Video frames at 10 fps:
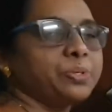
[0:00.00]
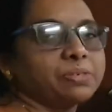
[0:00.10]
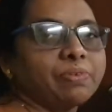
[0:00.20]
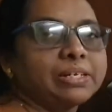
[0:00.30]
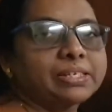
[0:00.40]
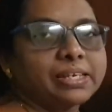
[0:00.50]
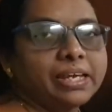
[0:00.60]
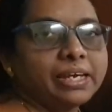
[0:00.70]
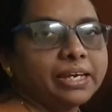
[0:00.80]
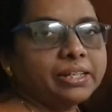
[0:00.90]
we'll see
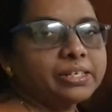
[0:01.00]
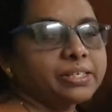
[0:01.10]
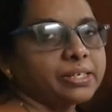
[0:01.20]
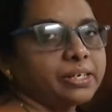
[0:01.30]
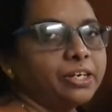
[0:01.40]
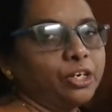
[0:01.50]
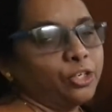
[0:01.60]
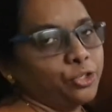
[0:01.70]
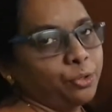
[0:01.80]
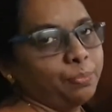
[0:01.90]
in this
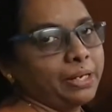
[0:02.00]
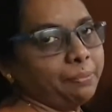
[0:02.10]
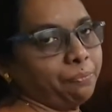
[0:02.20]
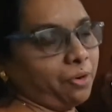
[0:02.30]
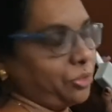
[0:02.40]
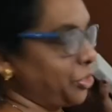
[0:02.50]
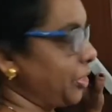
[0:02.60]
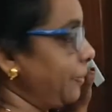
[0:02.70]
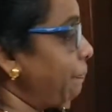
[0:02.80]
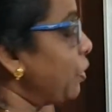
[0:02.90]
tubular portion.